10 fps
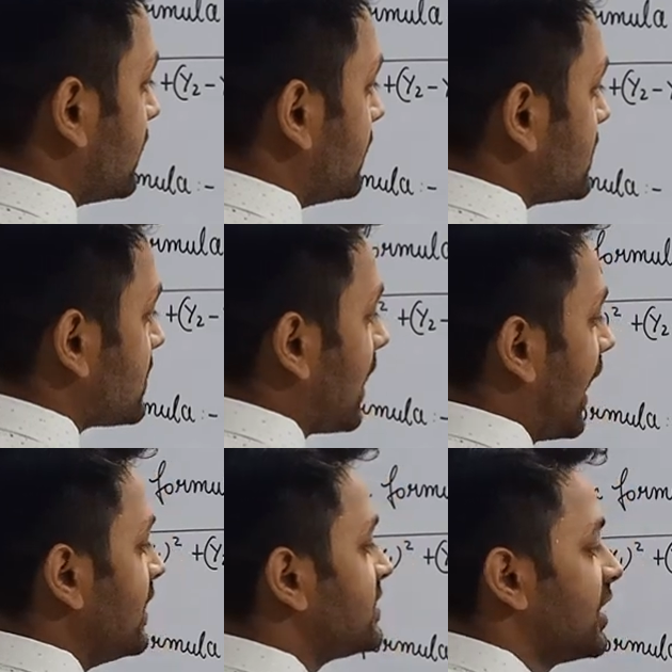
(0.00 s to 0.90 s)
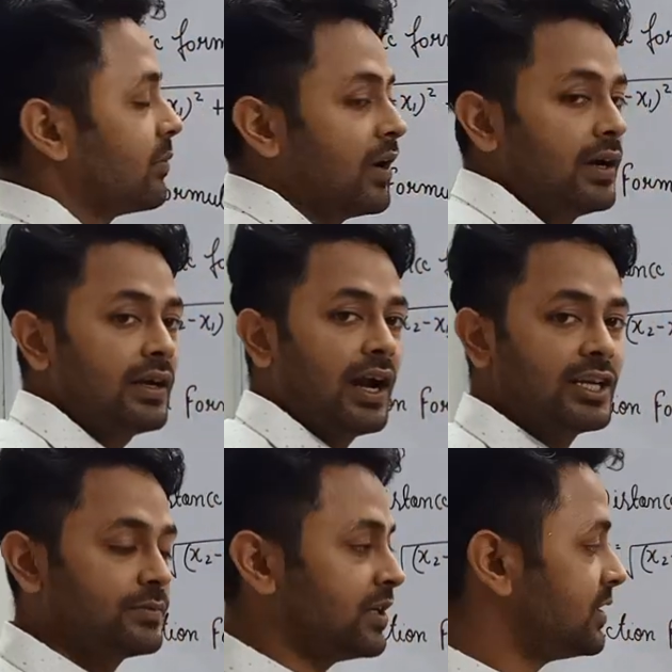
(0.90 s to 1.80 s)
This line segment
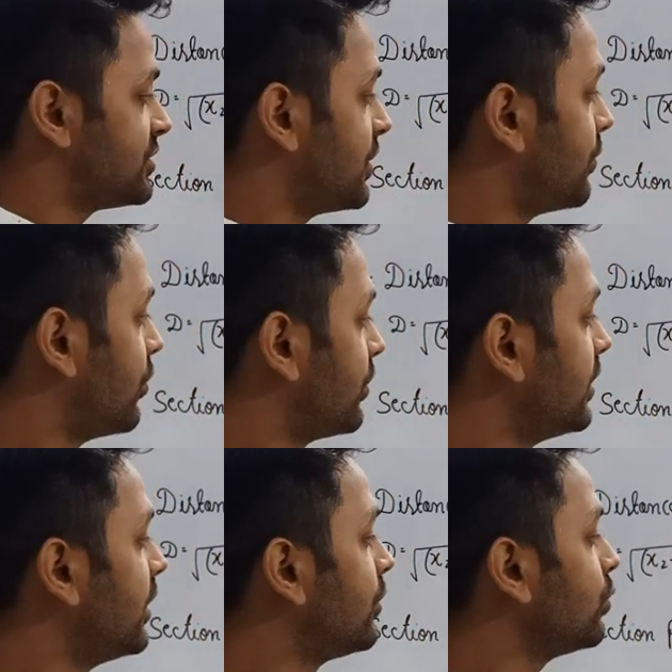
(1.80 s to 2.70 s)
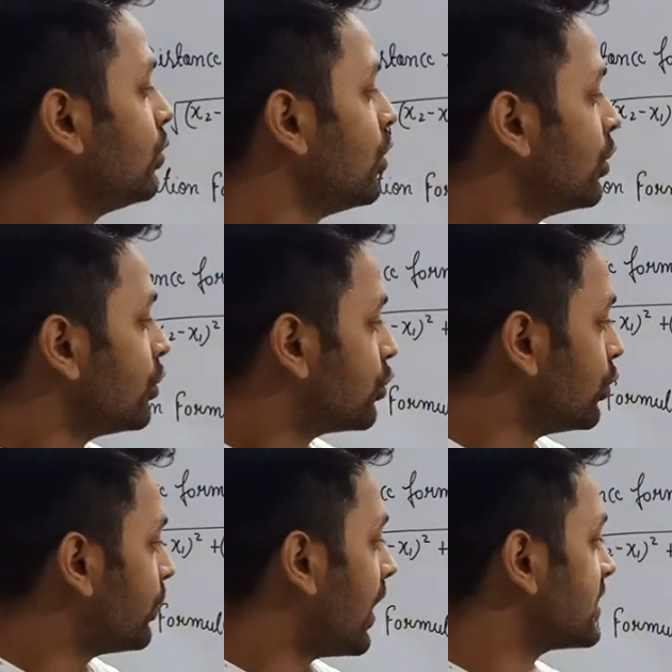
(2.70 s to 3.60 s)
has been distributed into
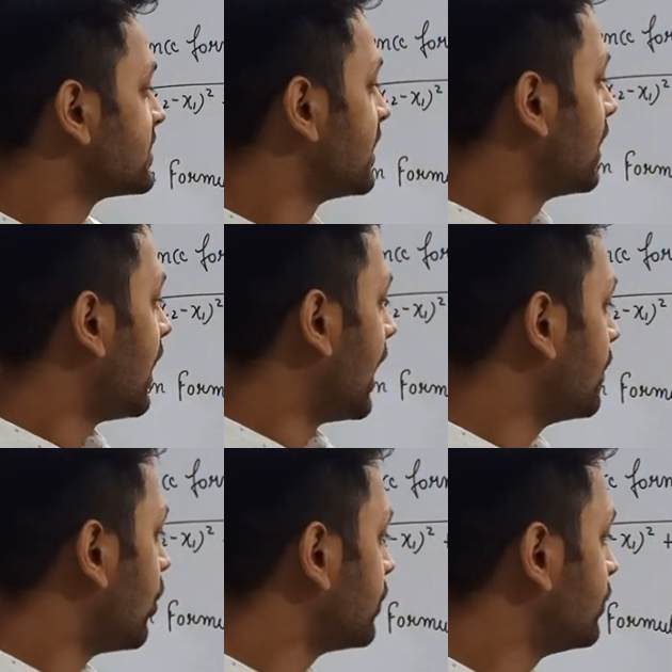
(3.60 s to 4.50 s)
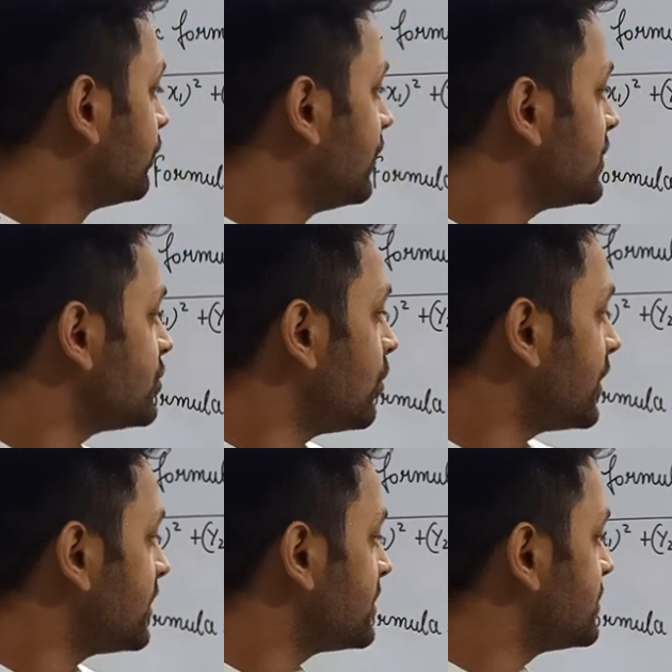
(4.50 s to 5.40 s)
two parts. And on which
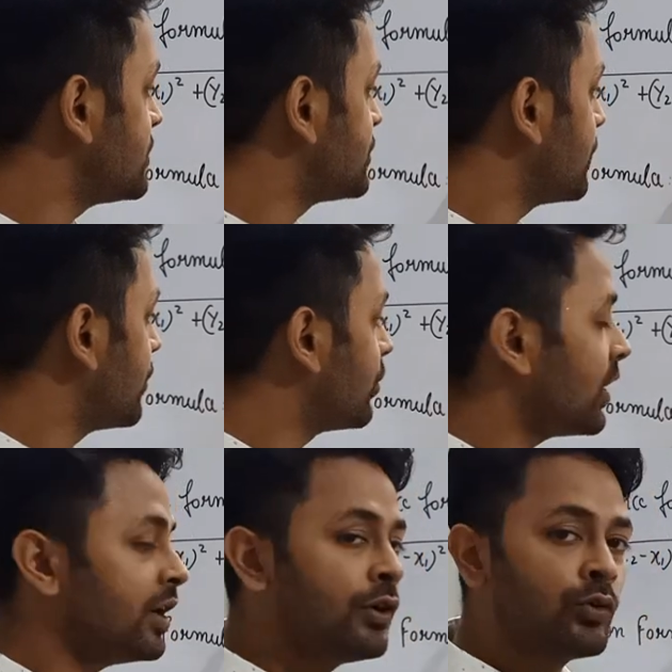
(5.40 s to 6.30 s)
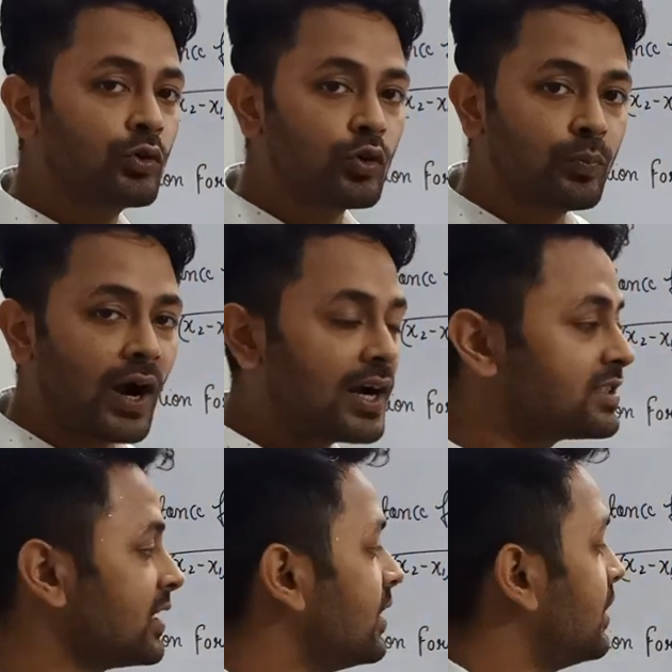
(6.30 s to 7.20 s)
note it is distributed into two
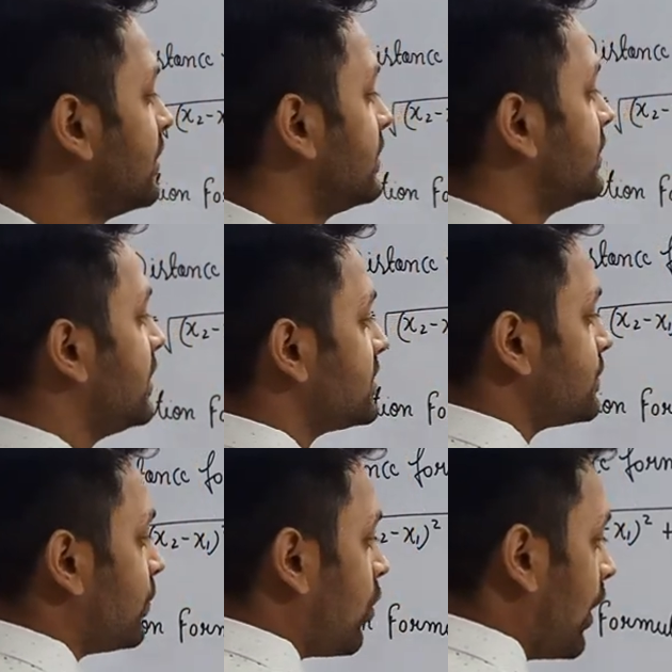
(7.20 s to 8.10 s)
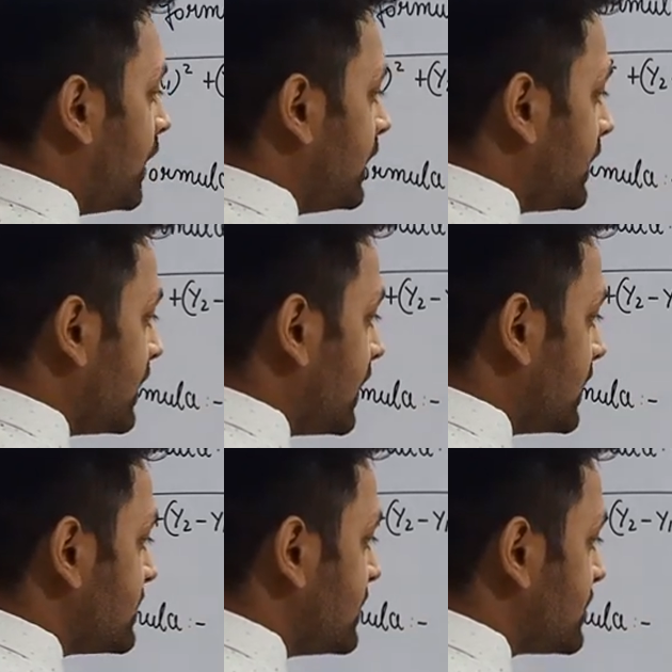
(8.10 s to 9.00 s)
parts? This point
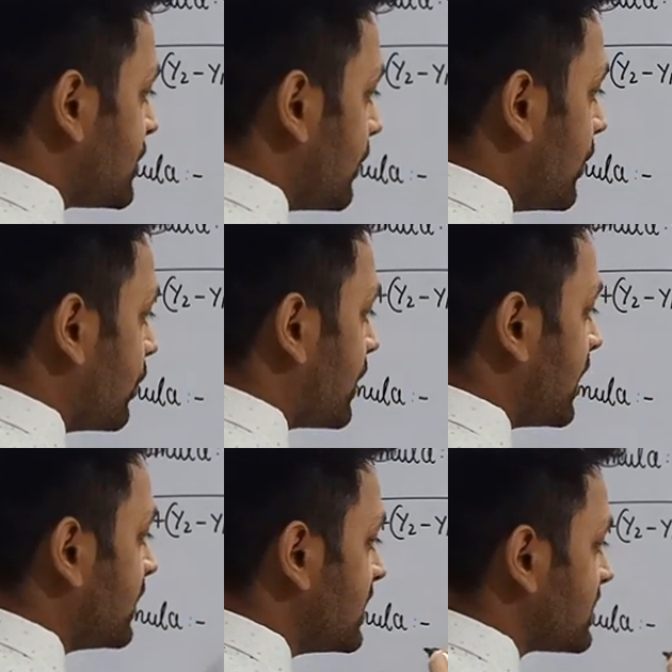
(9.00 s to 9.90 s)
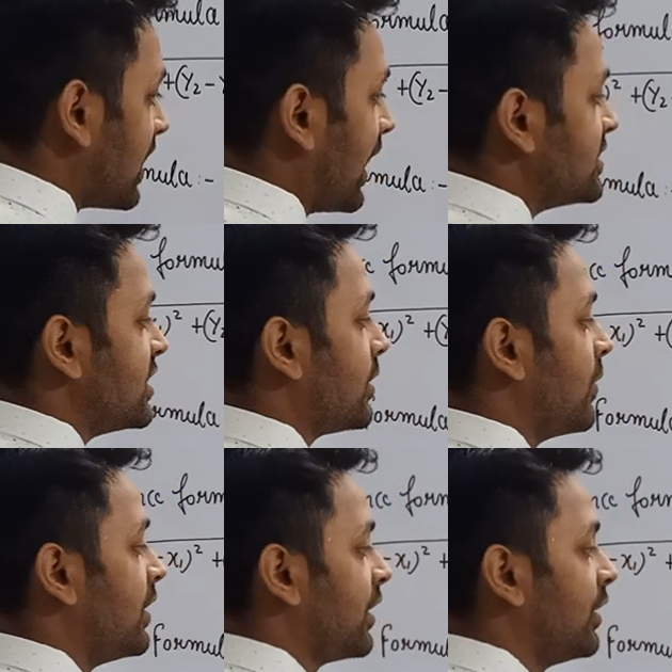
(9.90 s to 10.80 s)
is distributing this line
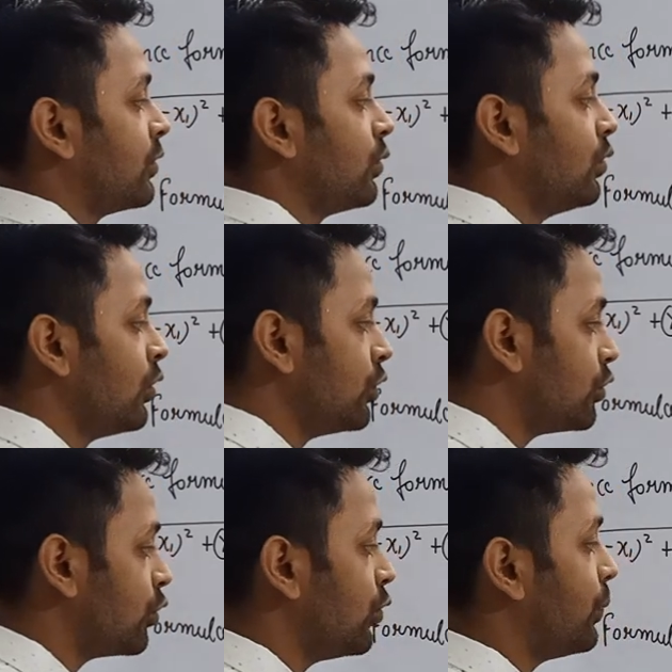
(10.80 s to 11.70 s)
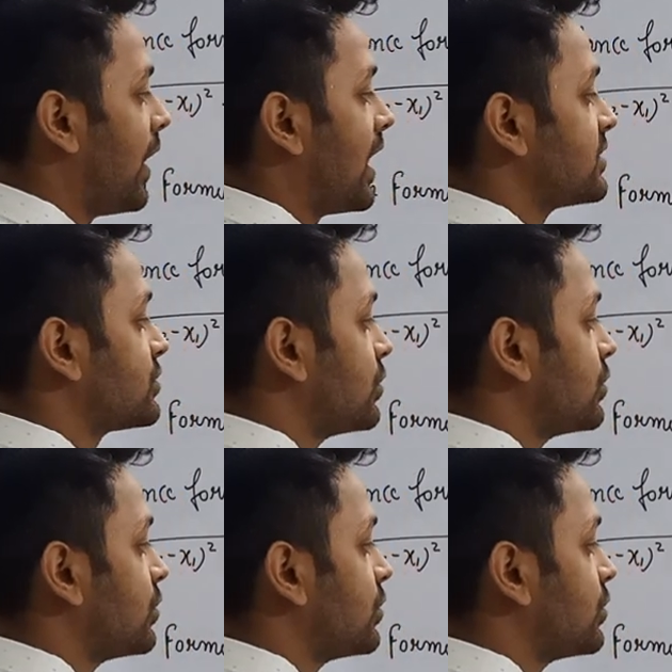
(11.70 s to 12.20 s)
segment into two parts.